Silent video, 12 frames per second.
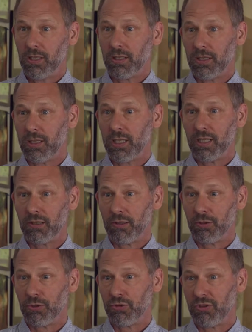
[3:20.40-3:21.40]
that they can
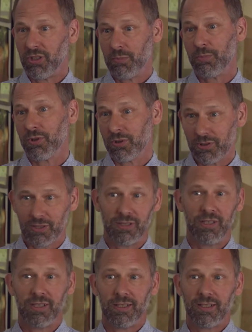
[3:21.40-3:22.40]
use symbols
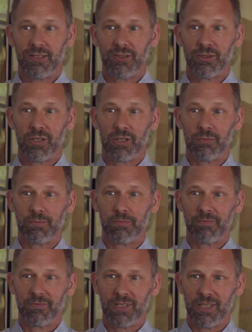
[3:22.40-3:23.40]
to help
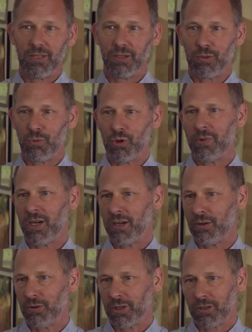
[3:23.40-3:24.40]
tell a
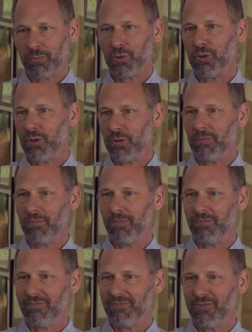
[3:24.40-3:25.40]
robot or a computer
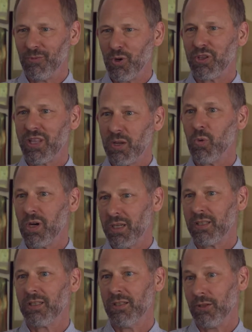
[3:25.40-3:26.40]
what they want
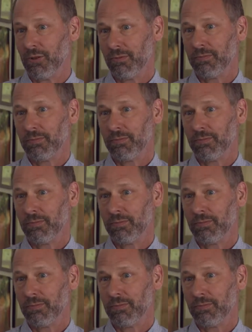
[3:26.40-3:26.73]
it to do.